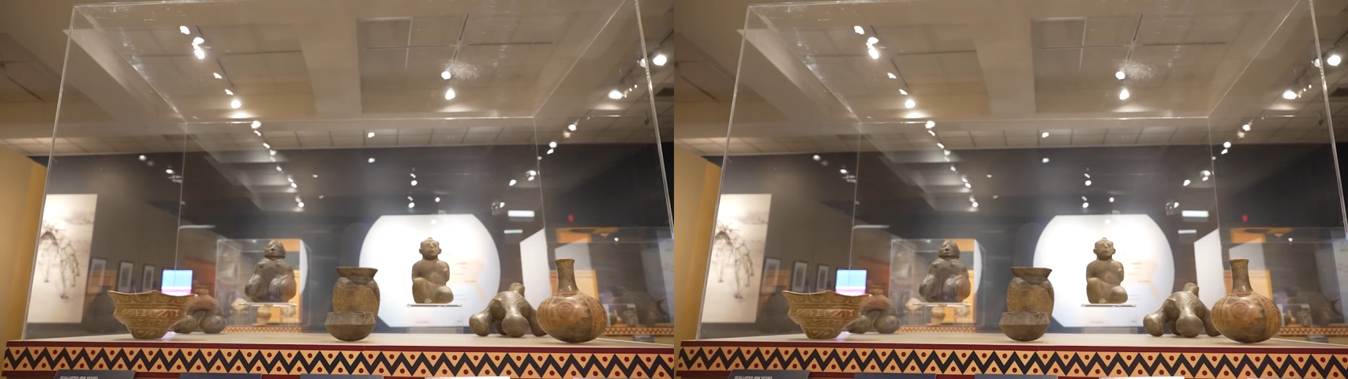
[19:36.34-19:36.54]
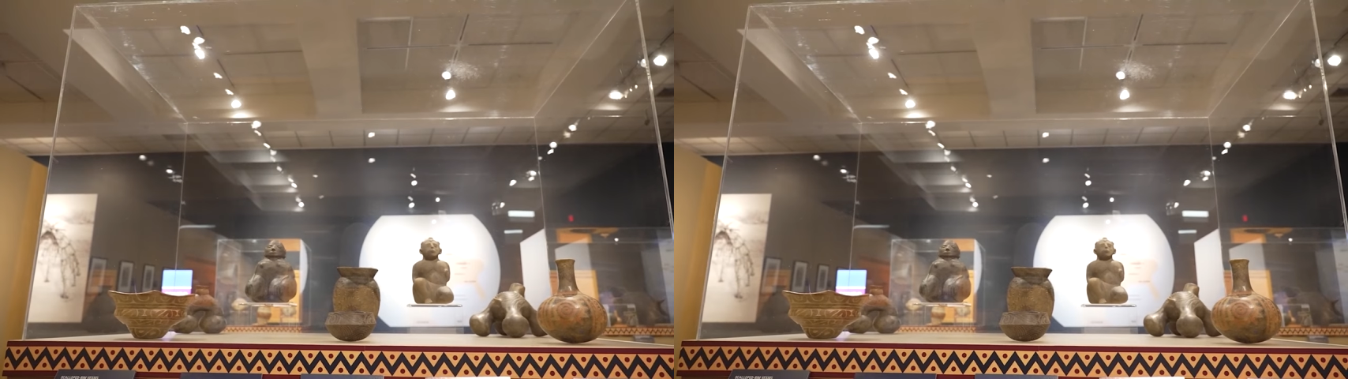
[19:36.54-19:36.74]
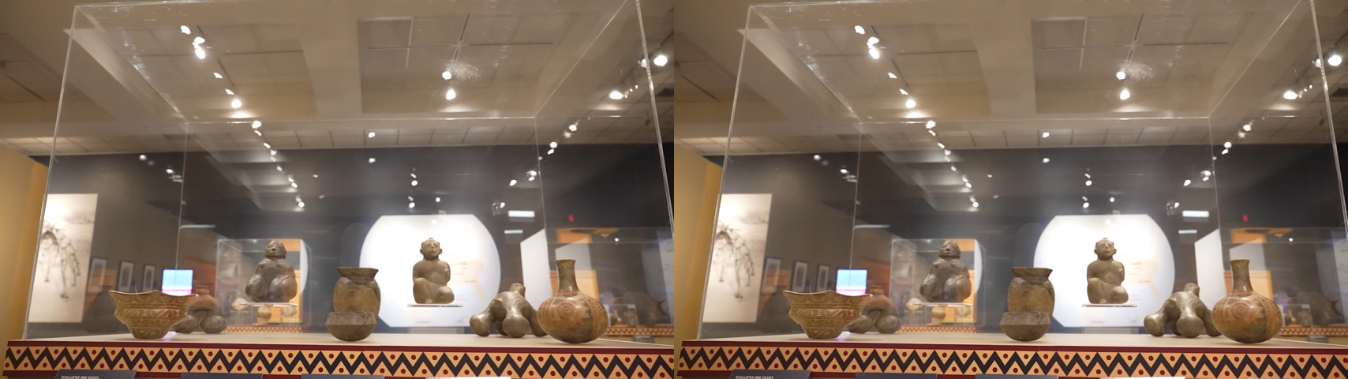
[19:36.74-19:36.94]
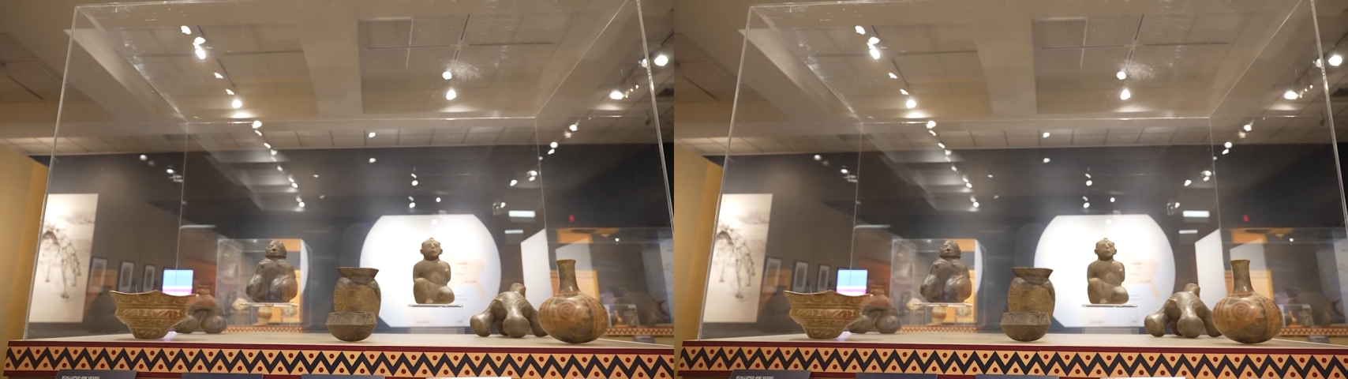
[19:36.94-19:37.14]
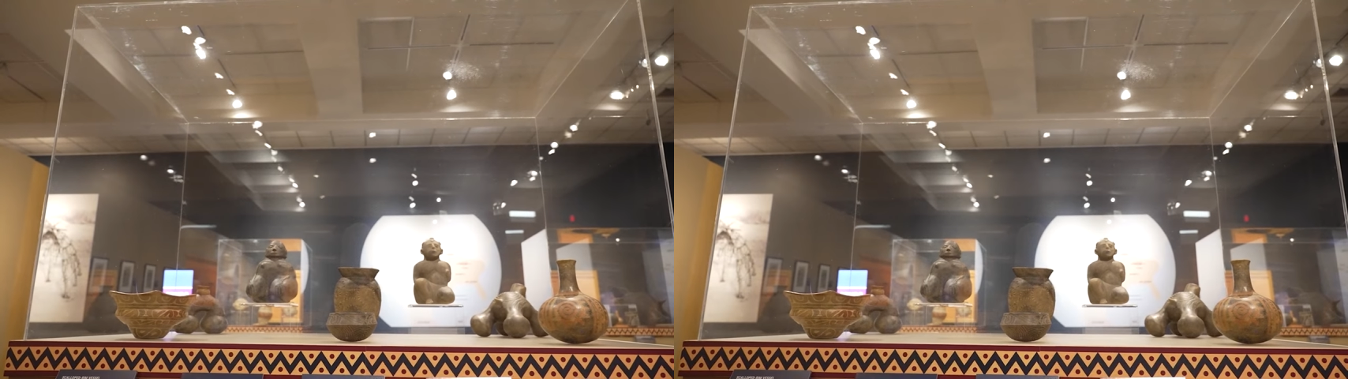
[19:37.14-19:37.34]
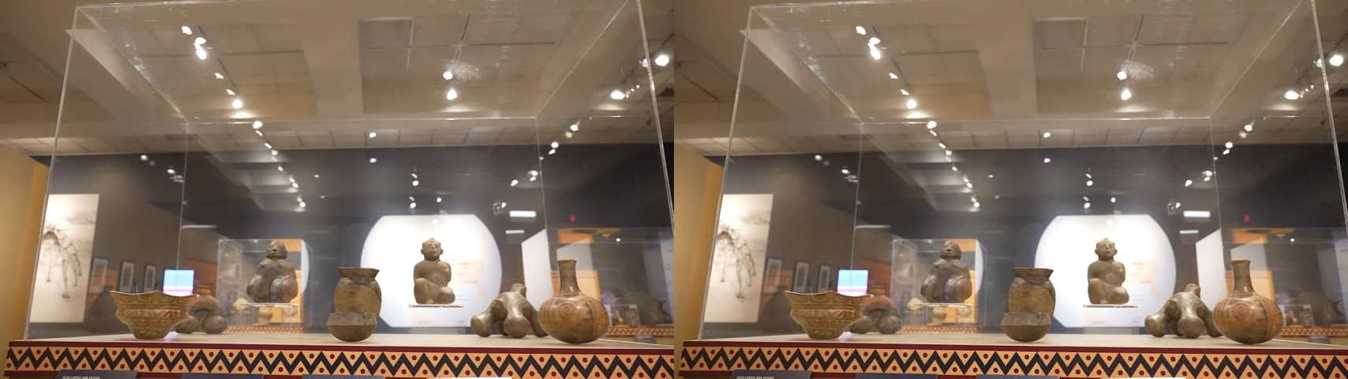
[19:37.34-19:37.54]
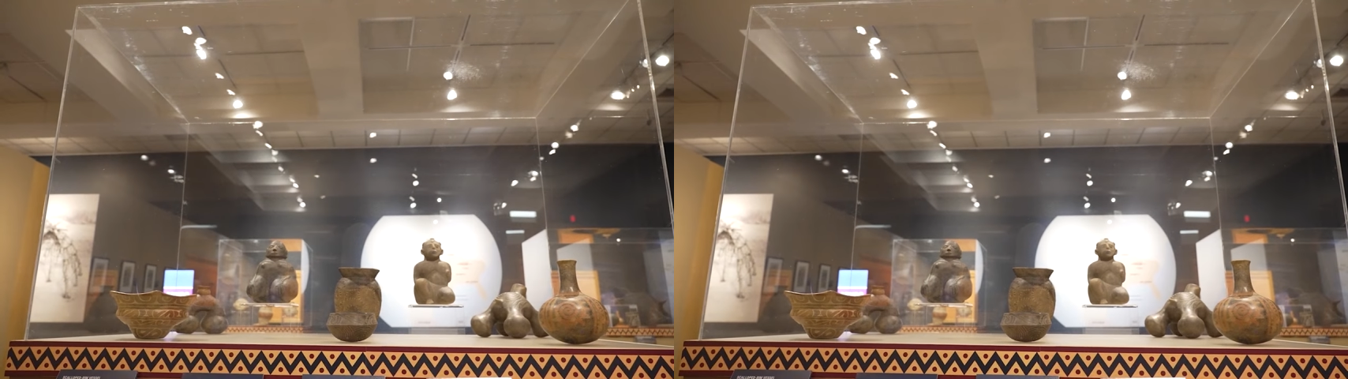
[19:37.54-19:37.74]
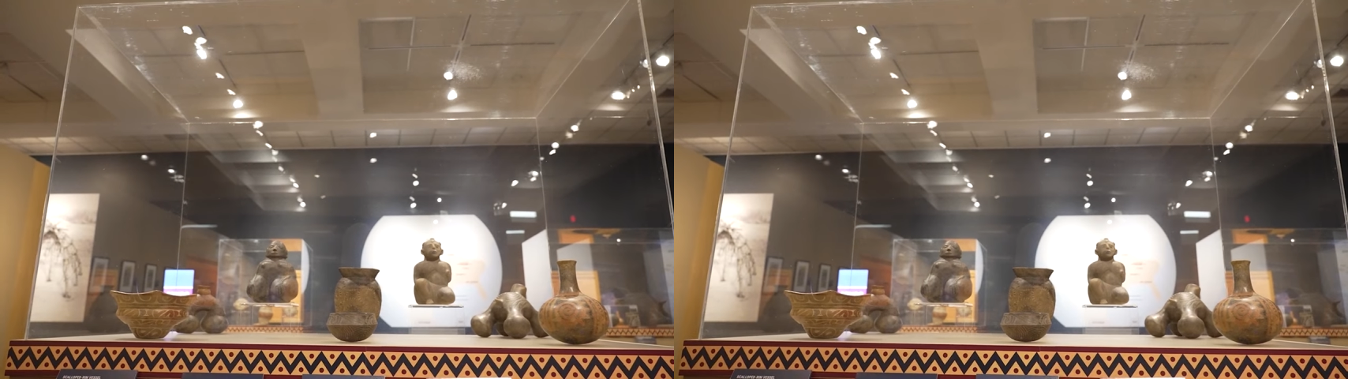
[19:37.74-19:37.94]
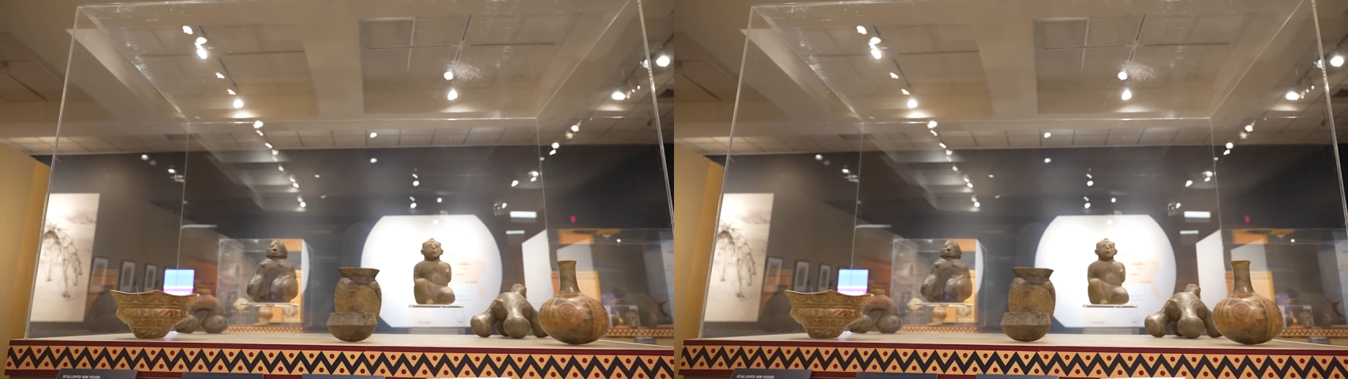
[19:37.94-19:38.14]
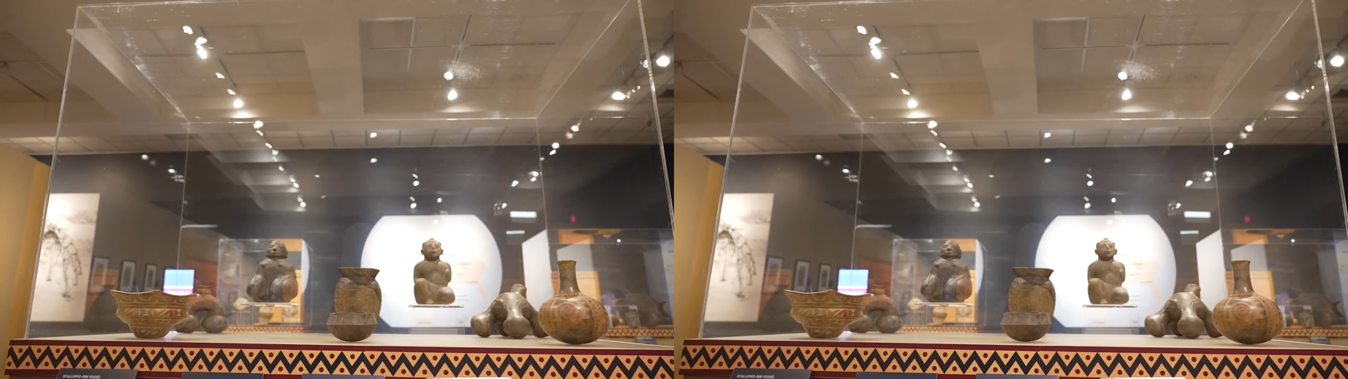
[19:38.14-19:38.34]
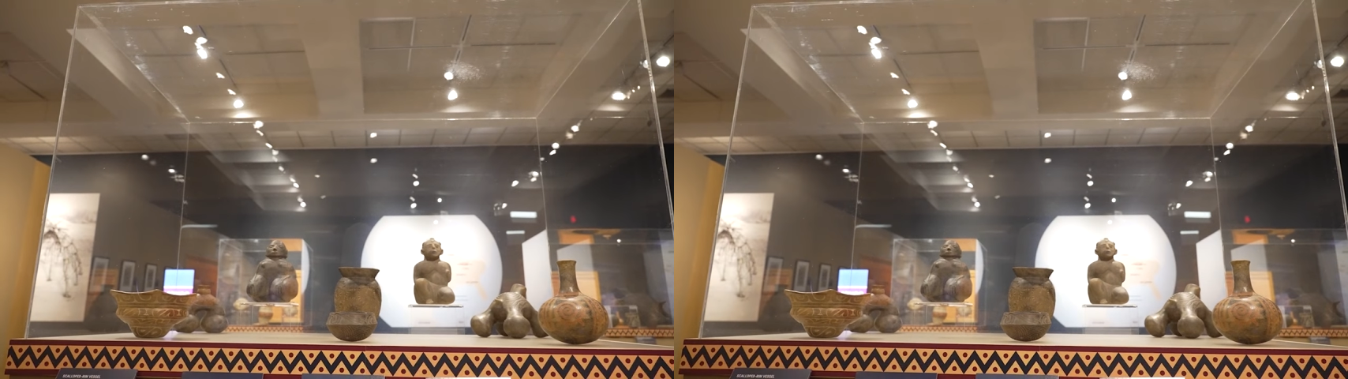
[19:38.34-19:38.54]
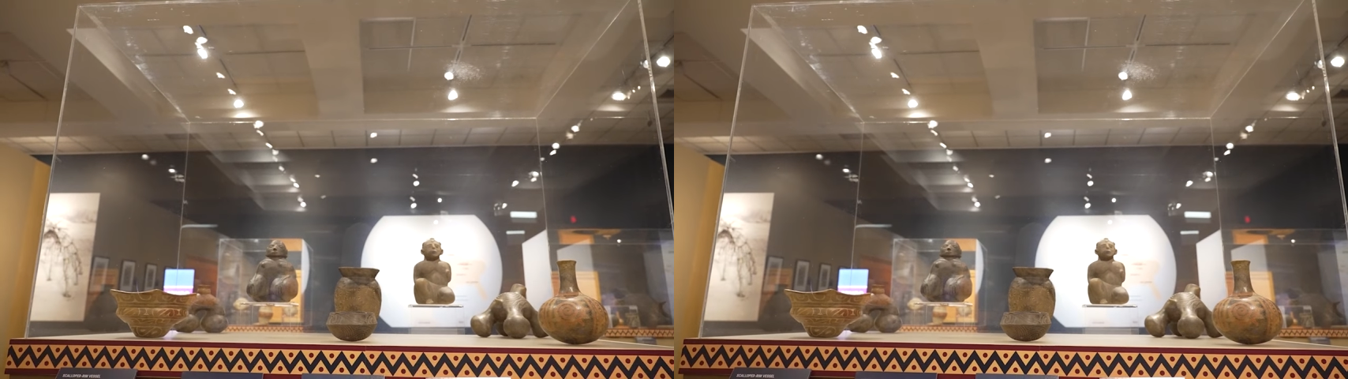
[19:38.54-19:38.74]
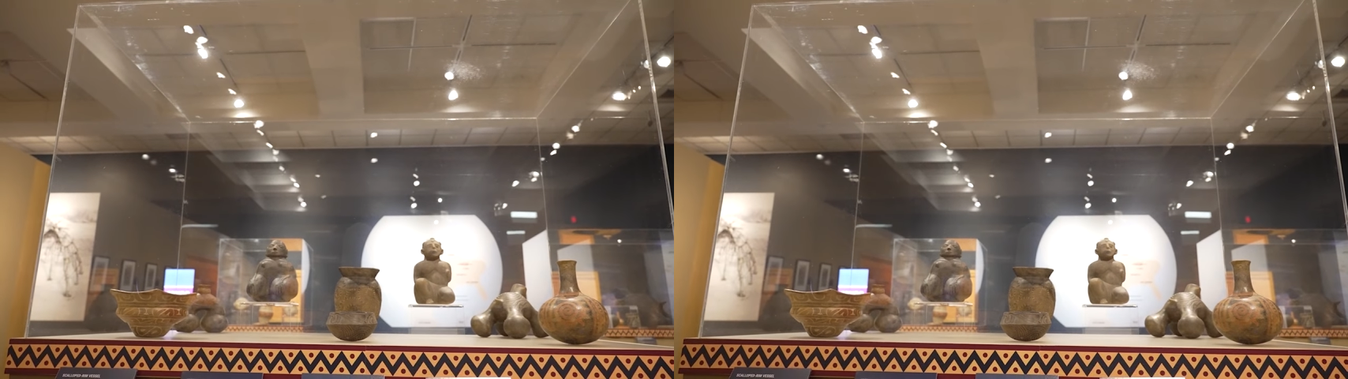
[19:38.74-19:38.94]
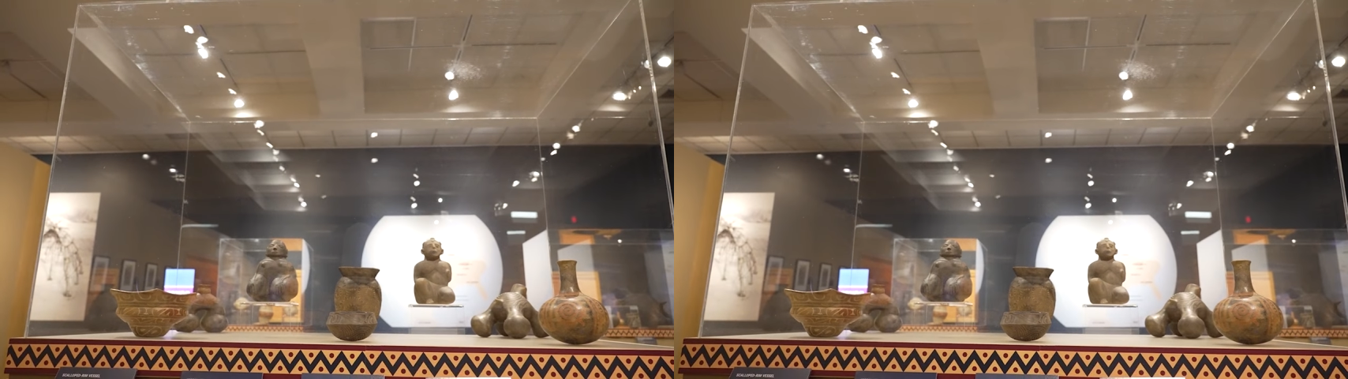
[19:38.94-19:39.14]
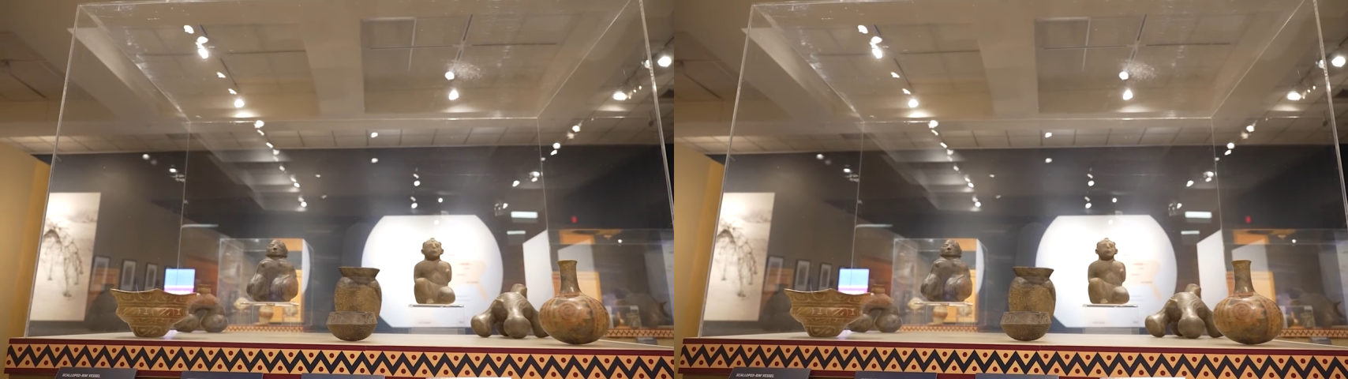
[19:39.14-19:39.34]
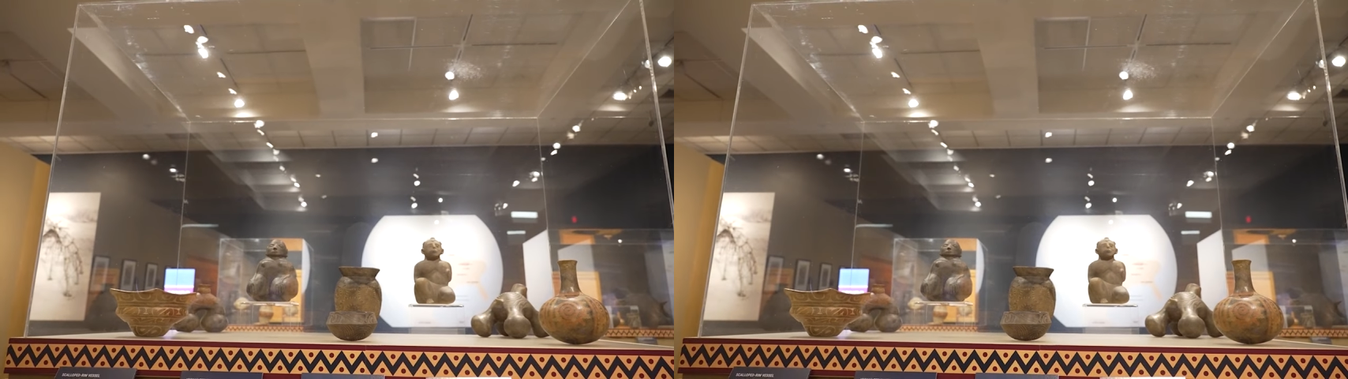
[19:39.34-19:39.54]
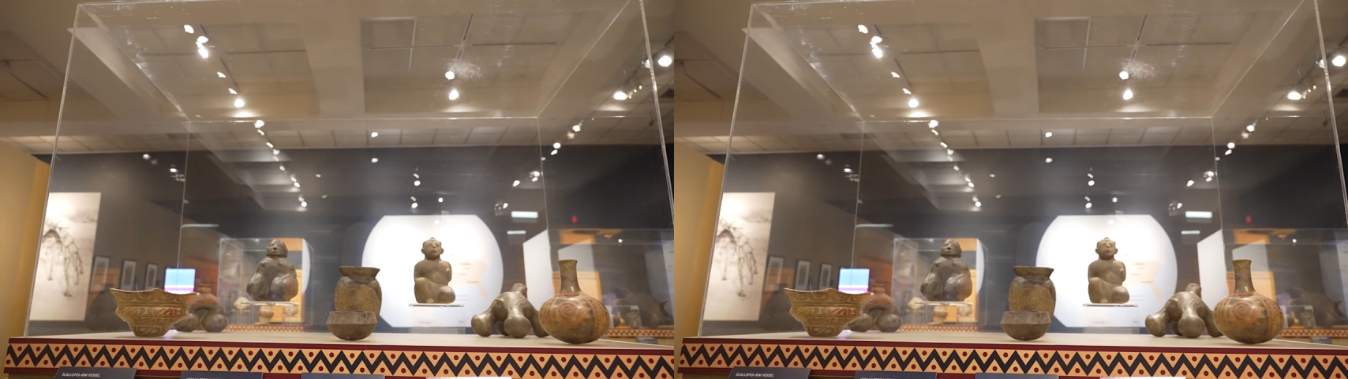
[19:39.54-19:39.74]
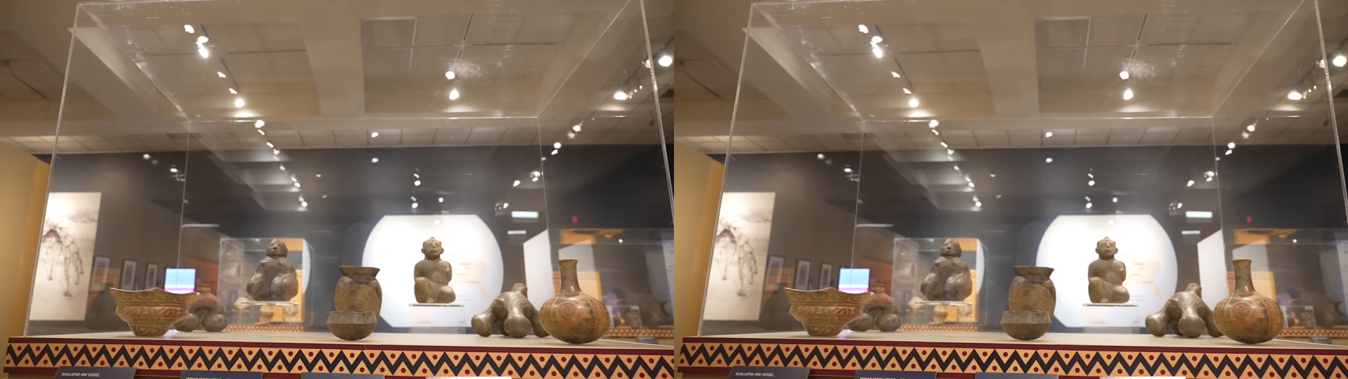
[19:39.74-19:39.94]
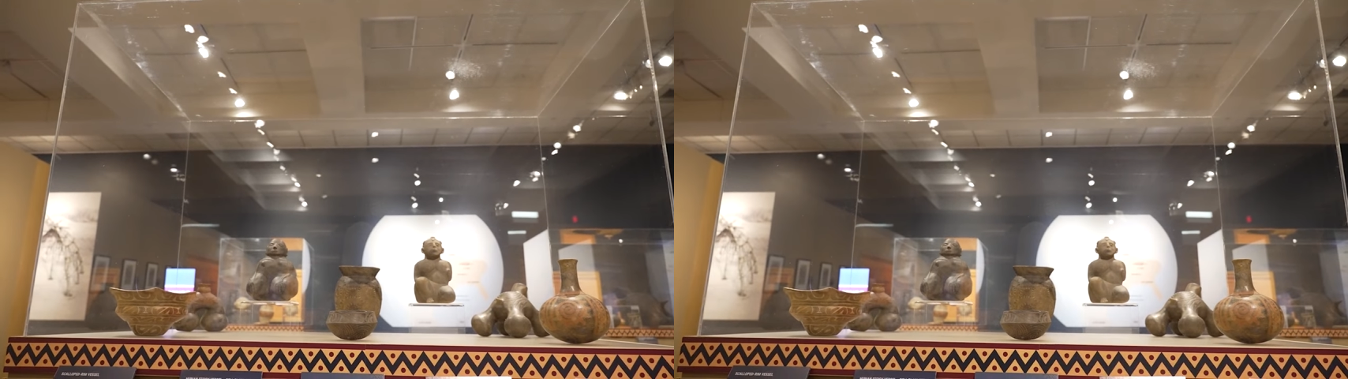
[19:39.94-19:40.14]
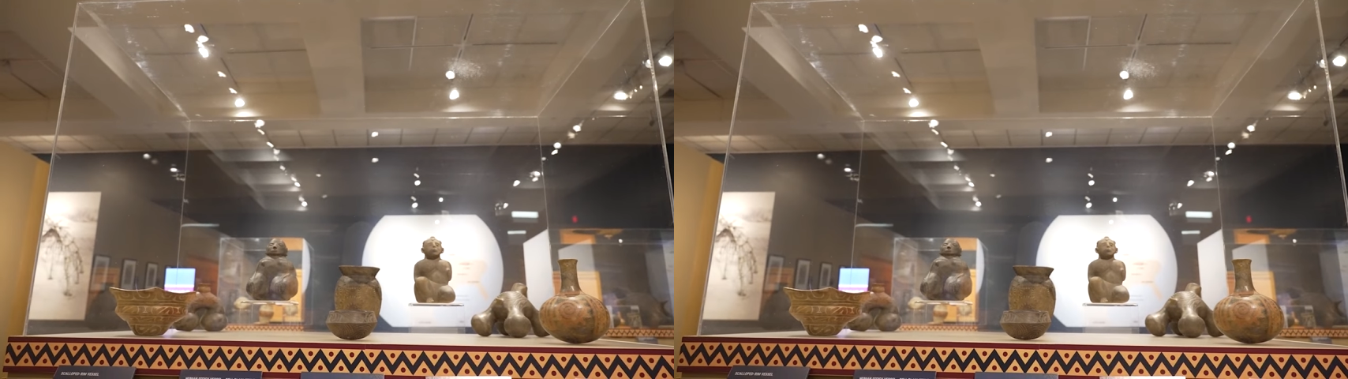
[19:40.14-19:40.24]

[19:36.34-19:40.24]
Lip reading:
[unreadable: no face in view]